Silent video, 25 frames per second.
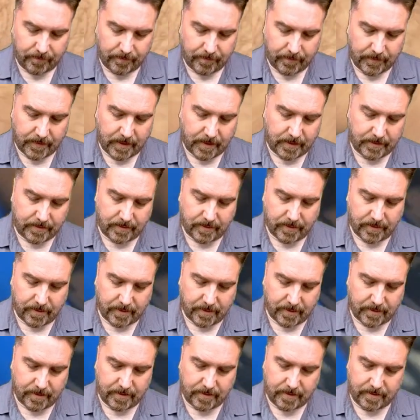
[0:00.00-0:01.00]
These are the
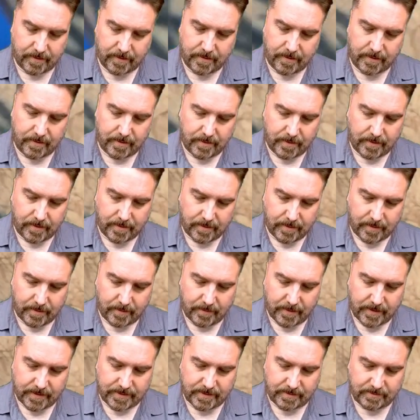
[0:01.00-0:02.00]

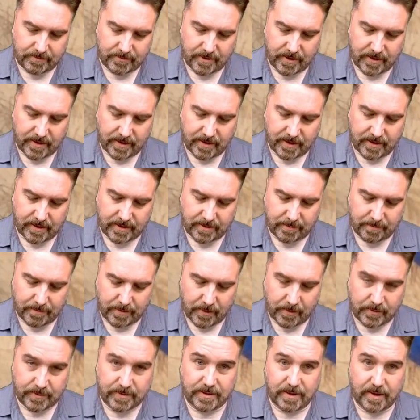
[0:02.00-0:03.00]
ones I'm trying to get the
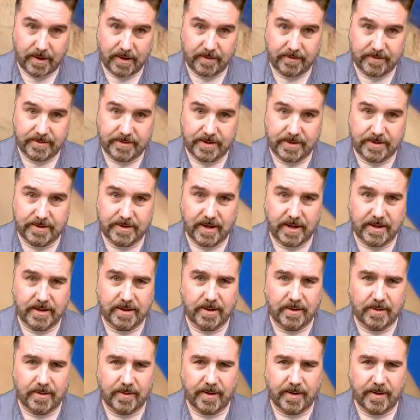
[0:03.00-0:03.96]
most of, since I don't